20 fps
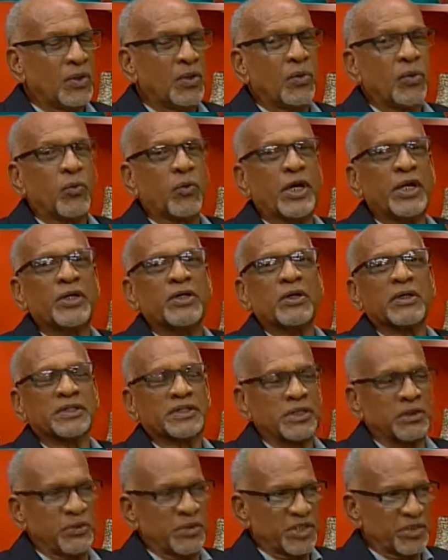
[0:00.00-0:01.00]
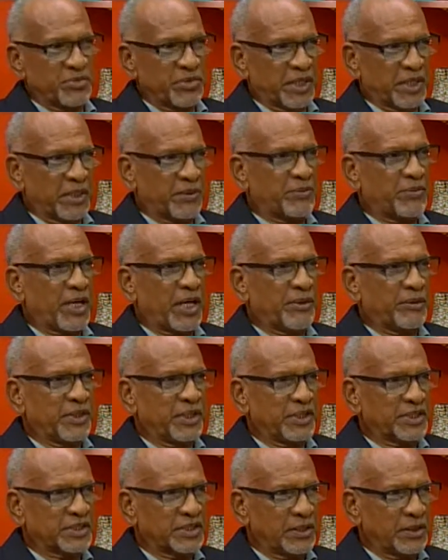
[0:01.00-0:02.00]
When Dr. Lewis became Prime
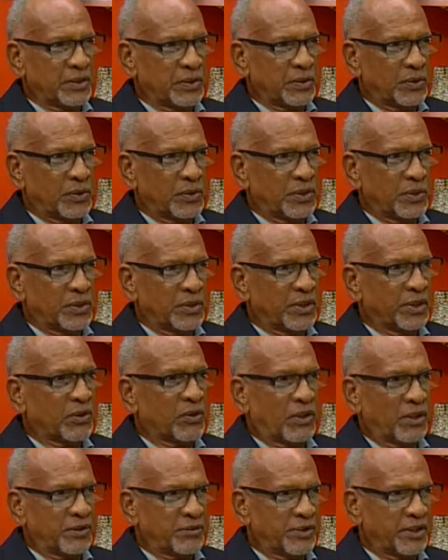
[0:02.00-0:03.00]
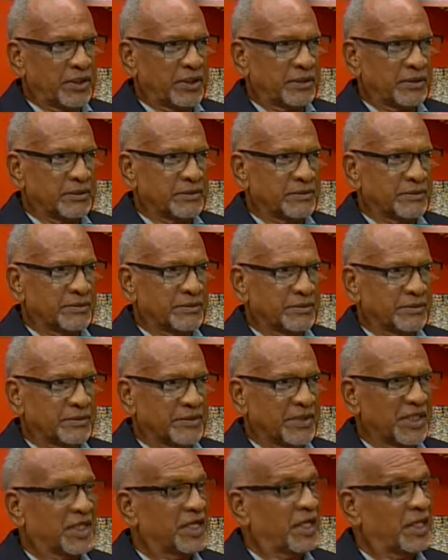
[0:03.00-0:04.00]
Minister, he called me.
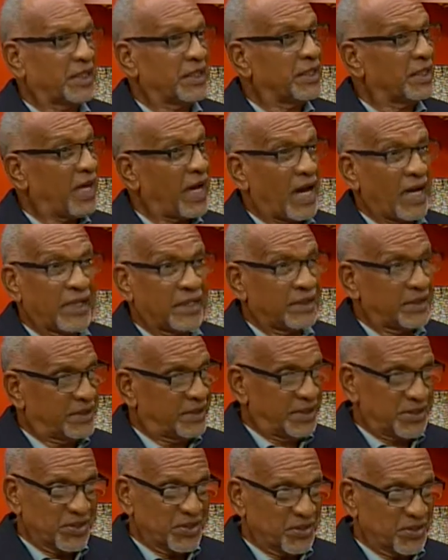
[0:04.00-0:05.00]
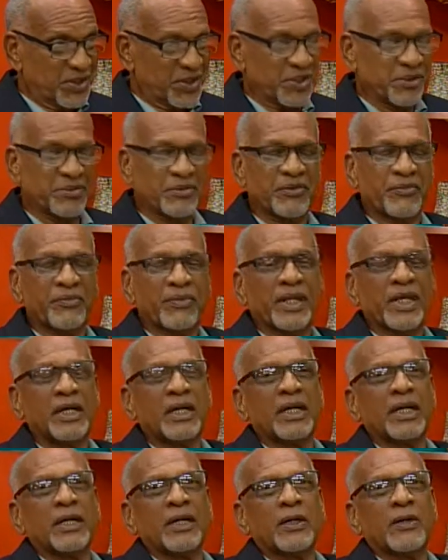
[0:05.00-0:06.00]
Again, I didn't call him.
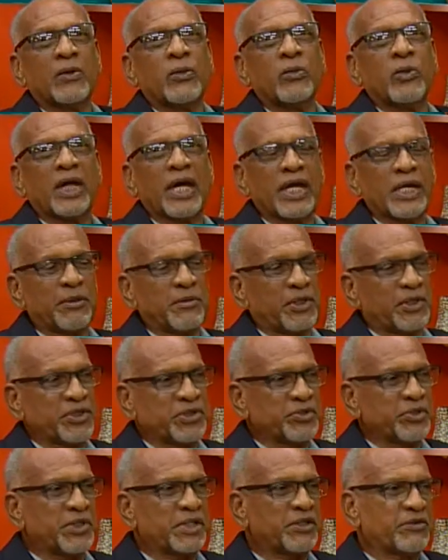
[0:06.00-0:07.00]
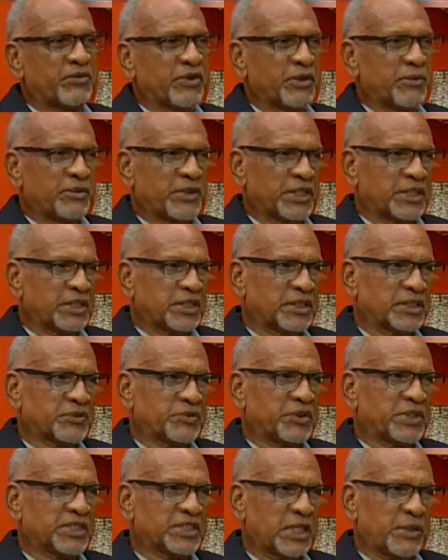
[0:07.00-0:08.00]
We had about 3 different meetings,
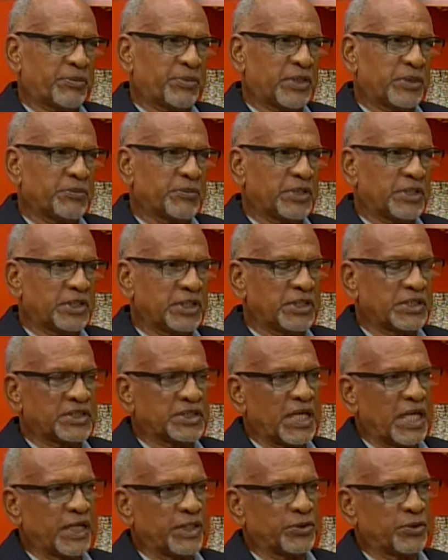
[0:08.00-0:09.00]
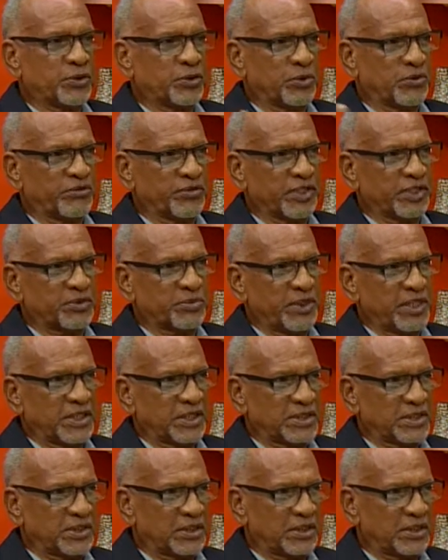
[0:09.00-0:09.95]
3 separate meetings, at Udovic's place,